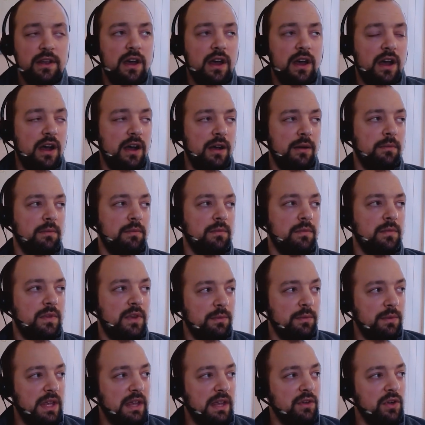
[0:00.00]
To
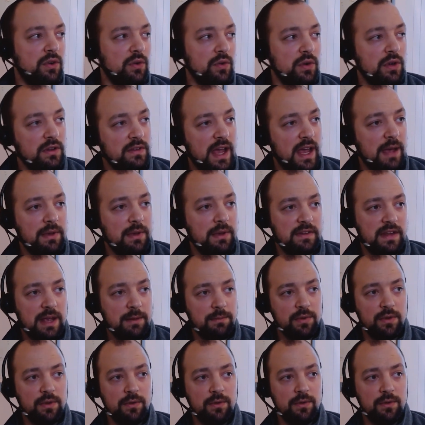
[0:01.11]
give you a real-time
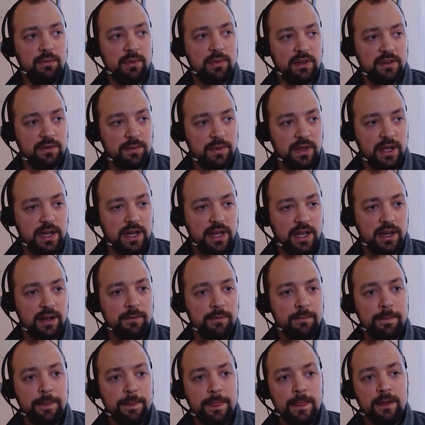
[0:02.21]
example of what I'm explaining,
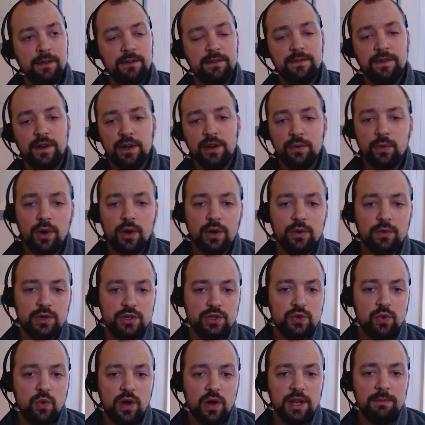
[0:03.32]
Fund 1 was
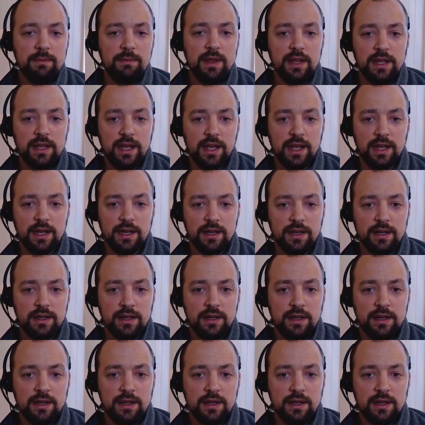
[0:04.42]
20 million.